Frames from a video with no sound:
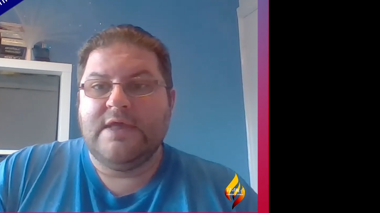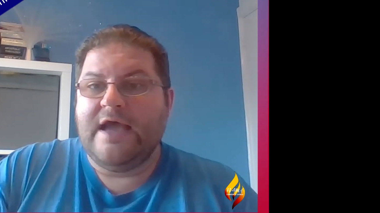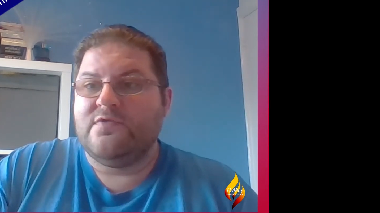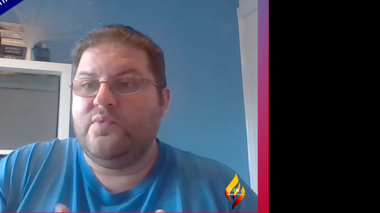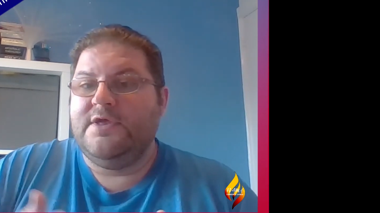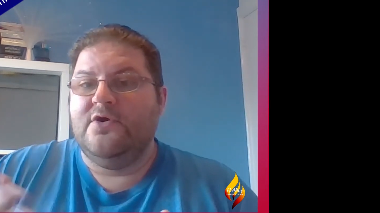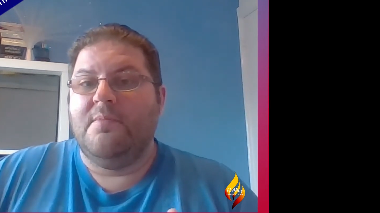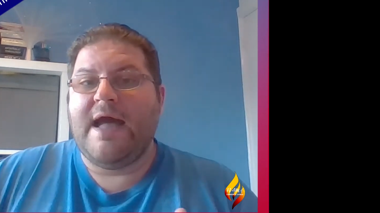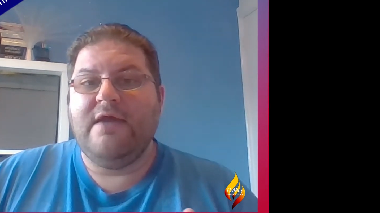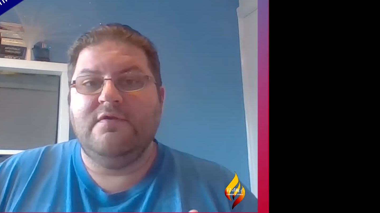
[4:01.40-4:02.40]
as we
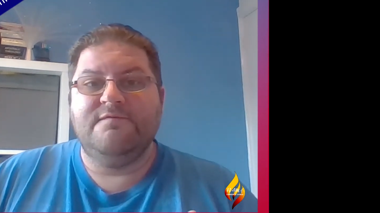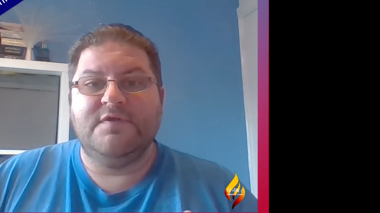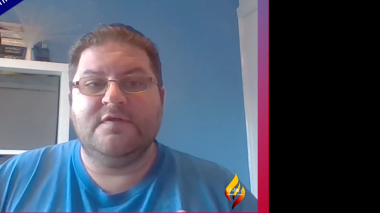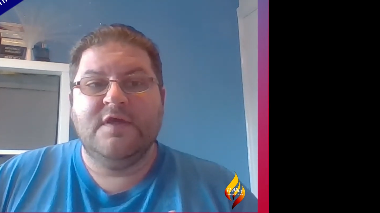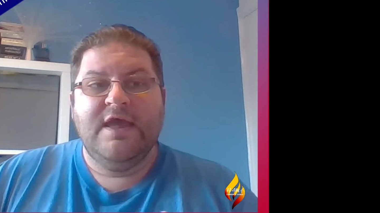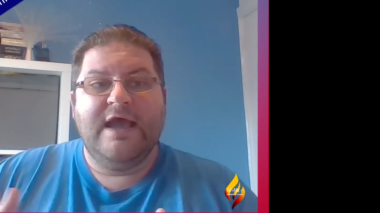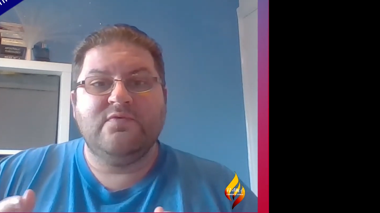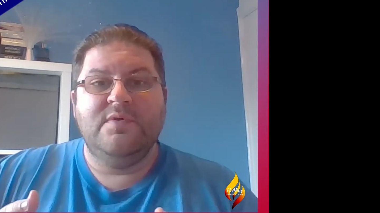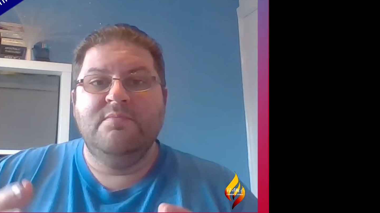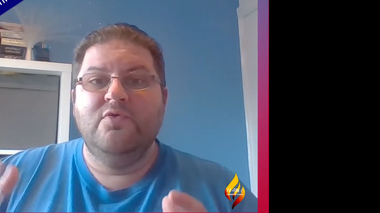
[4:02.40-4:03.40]
come out of this, as
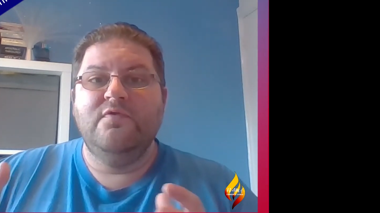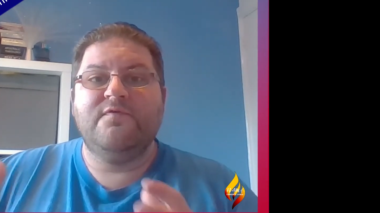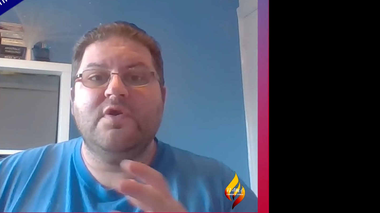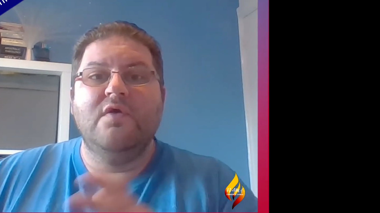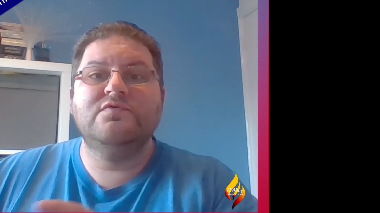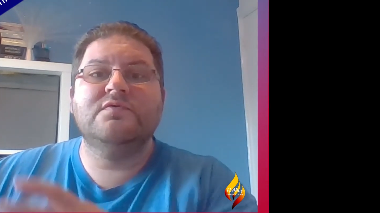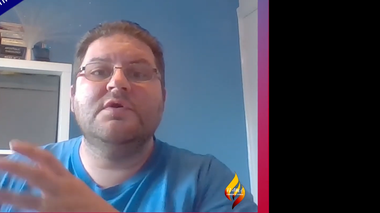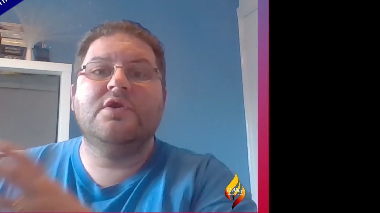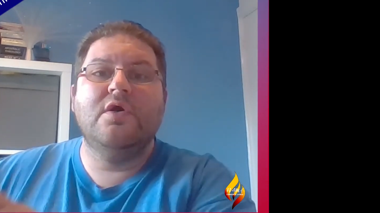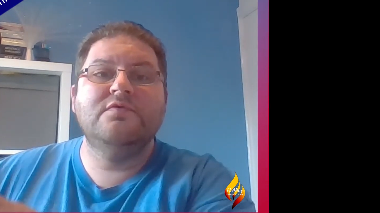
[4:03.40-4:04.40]
we move closer
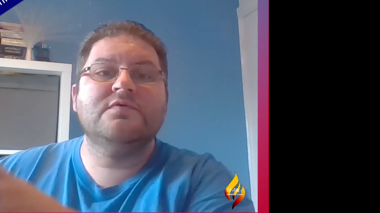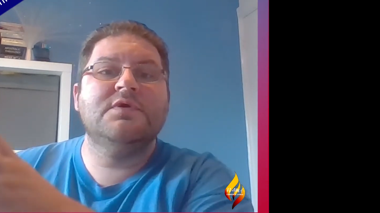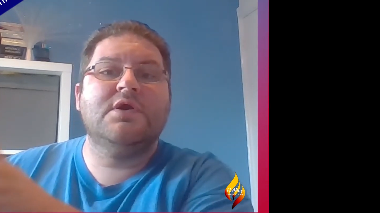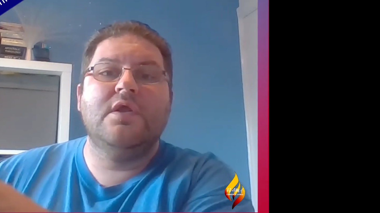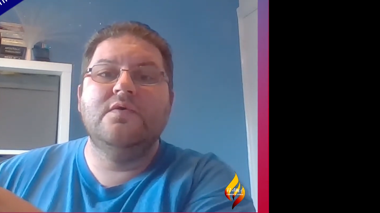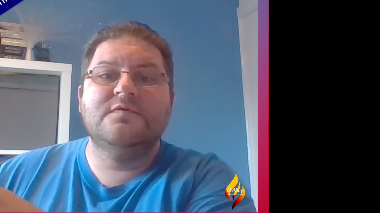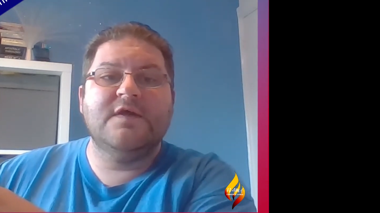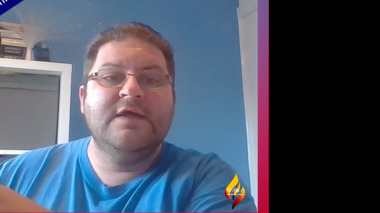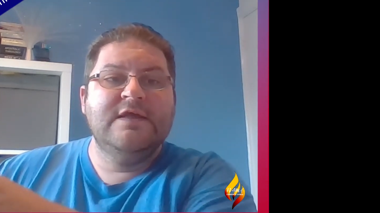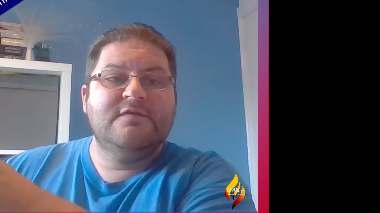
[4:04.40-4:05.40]
and closer and
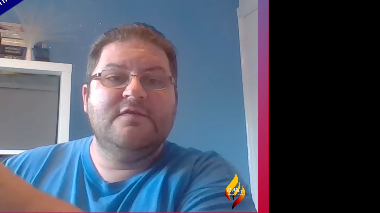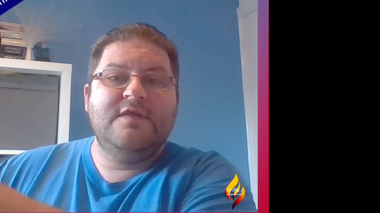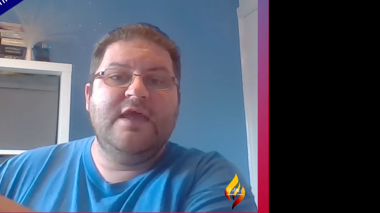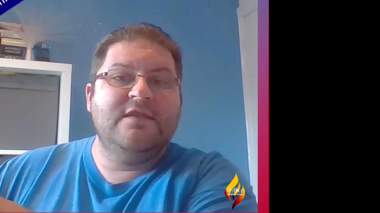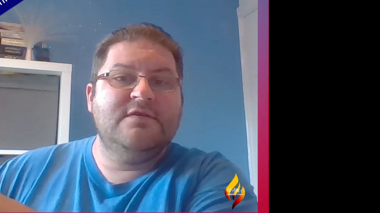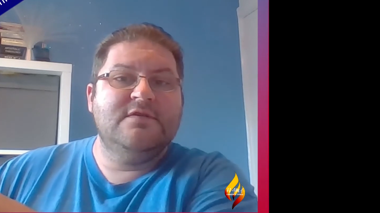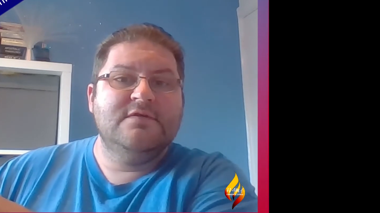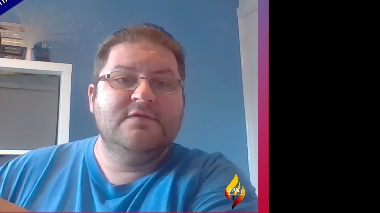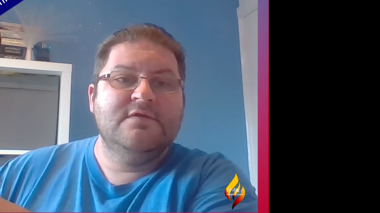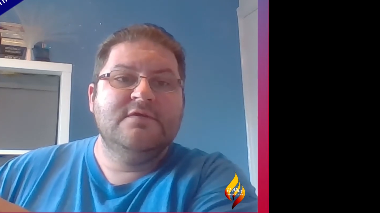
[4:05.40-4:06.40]
closer to the end.
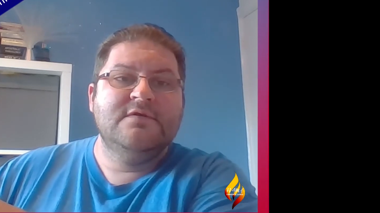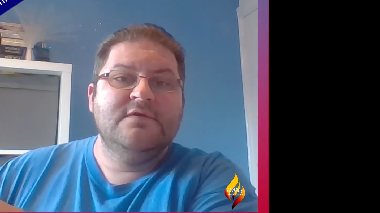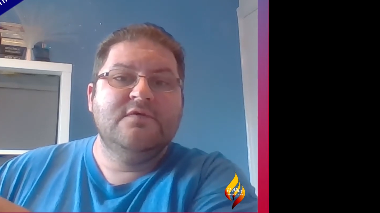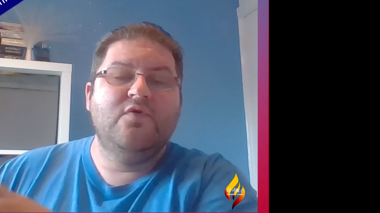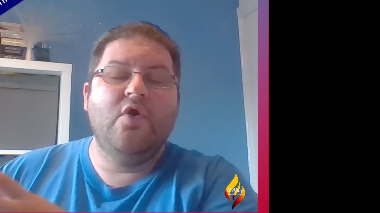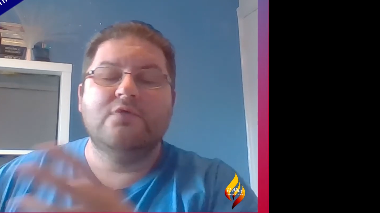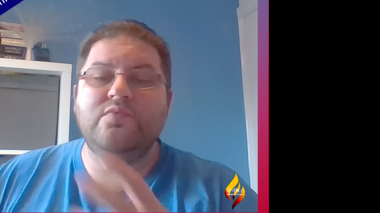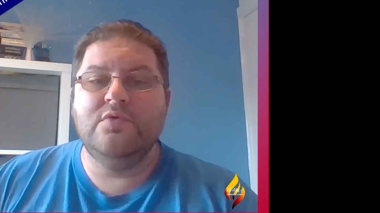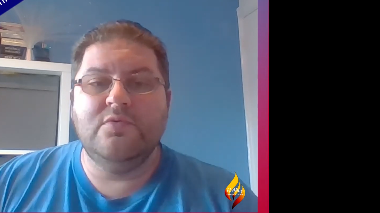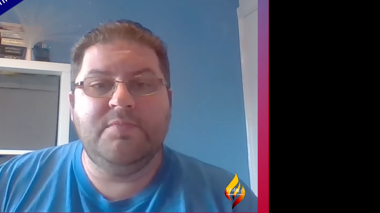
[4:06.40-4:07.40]
God
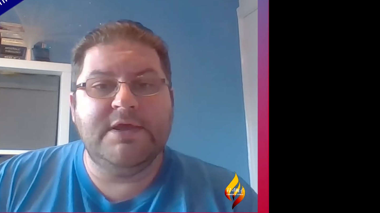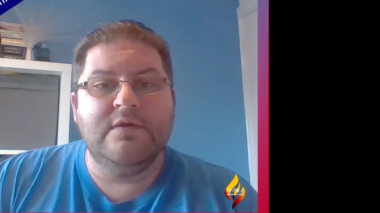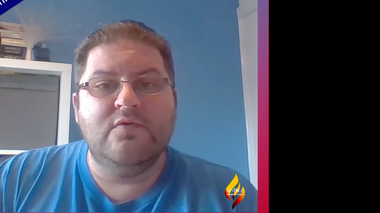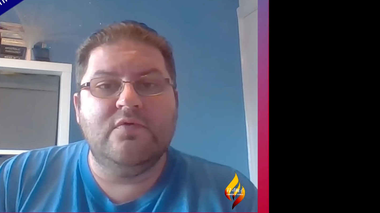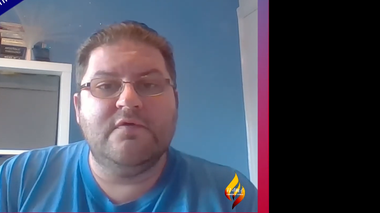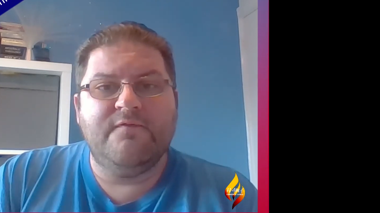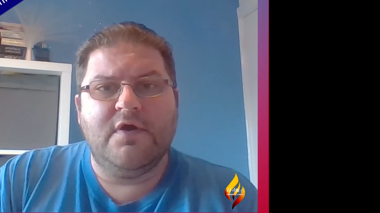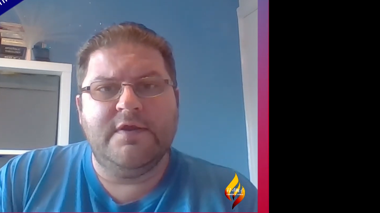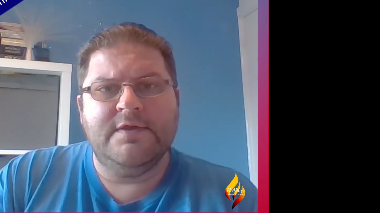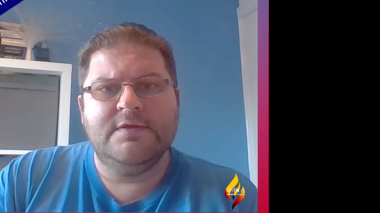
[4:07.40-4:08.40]
will be
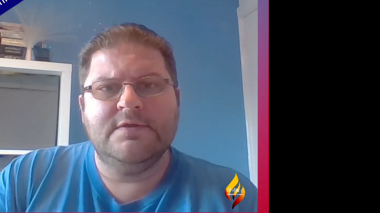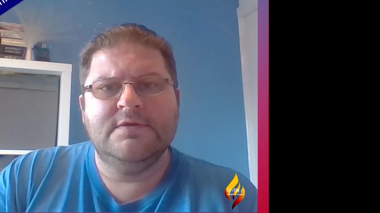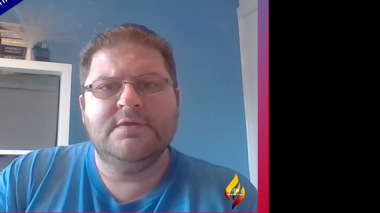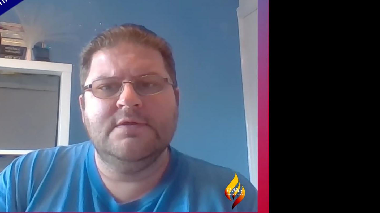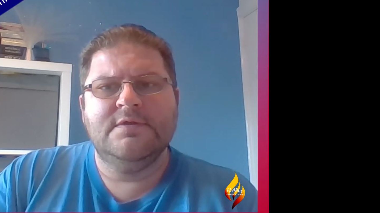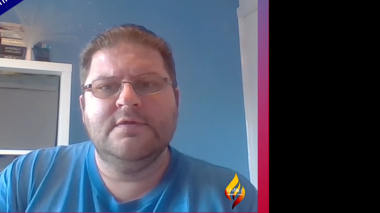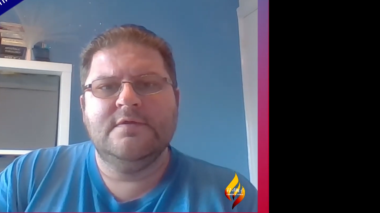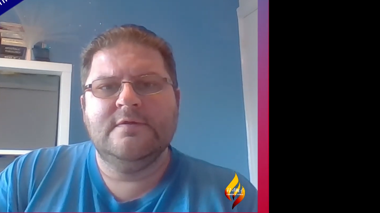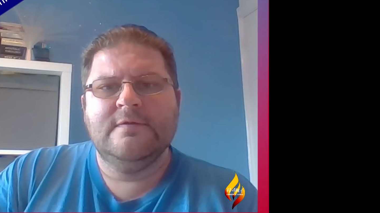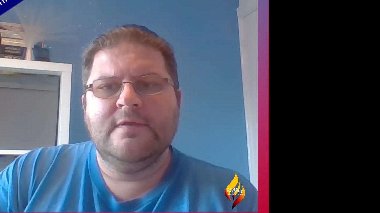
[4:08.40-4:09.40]
glorified.
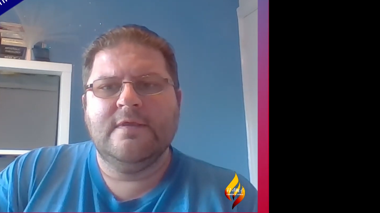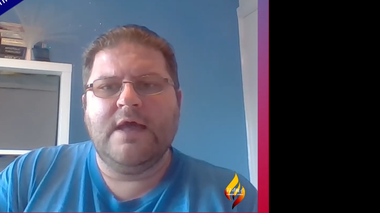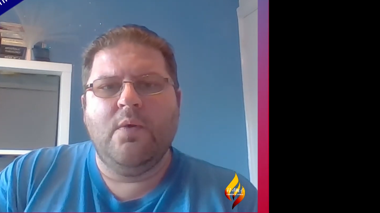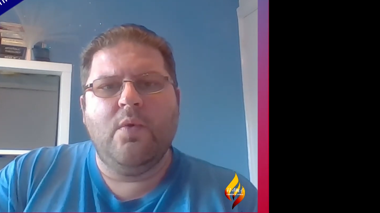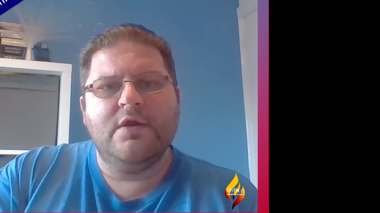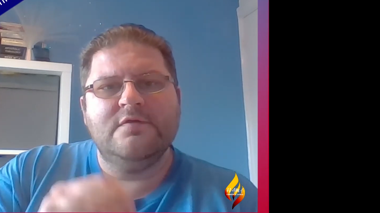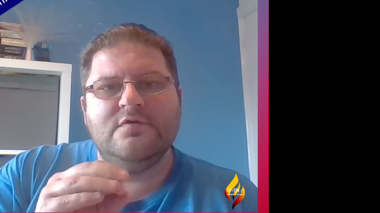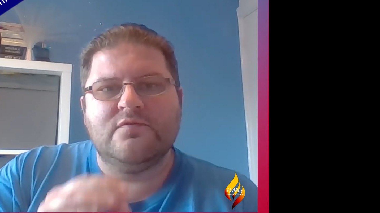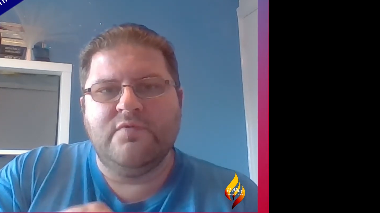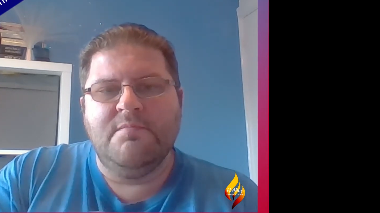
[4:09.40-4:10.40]
I want to
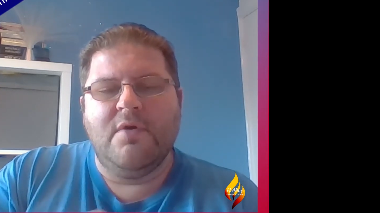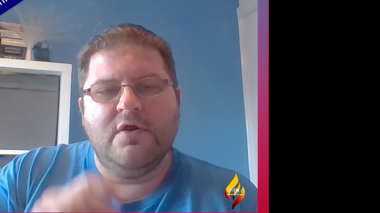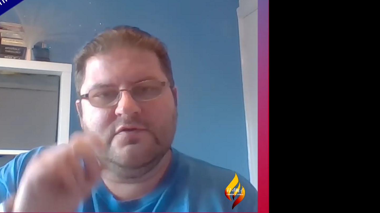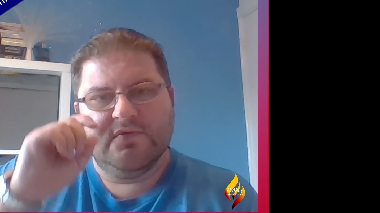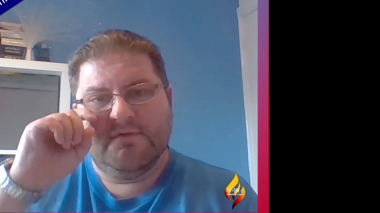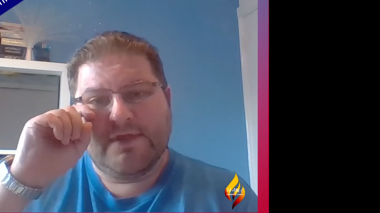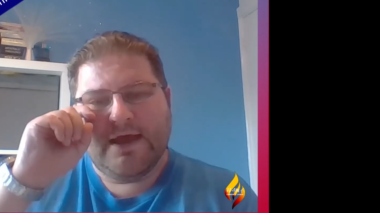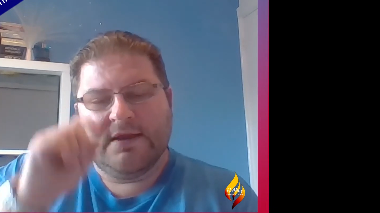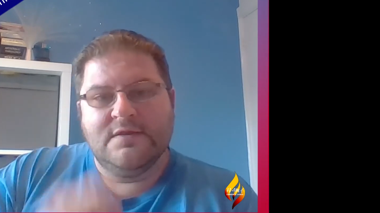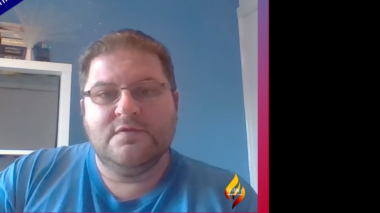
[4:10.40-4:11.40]
just remind you of that,
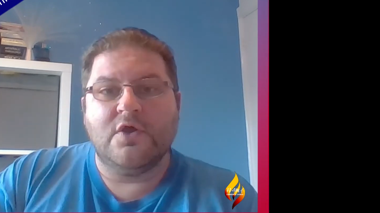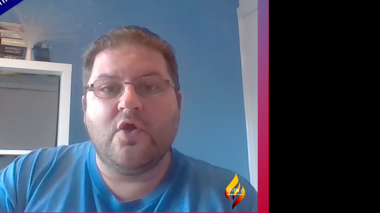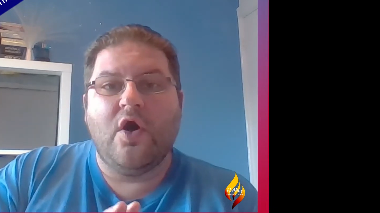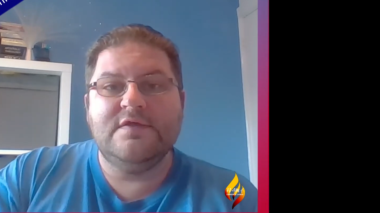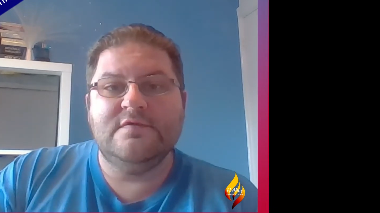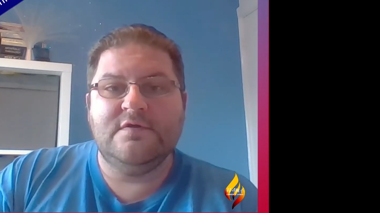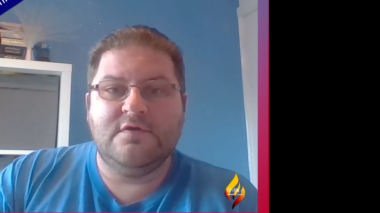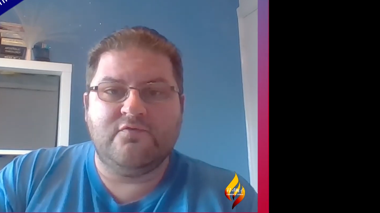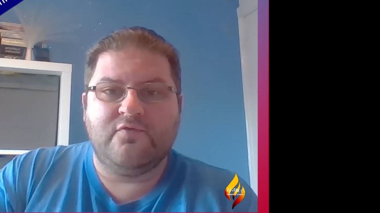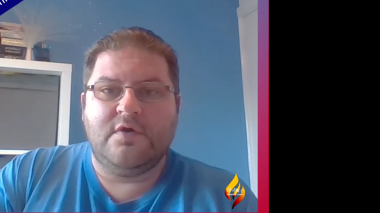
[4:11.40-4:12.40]
that God is in
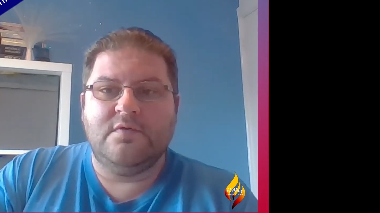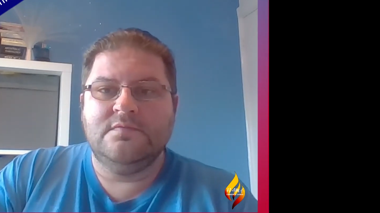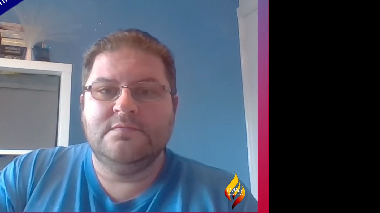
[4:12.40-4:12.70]
control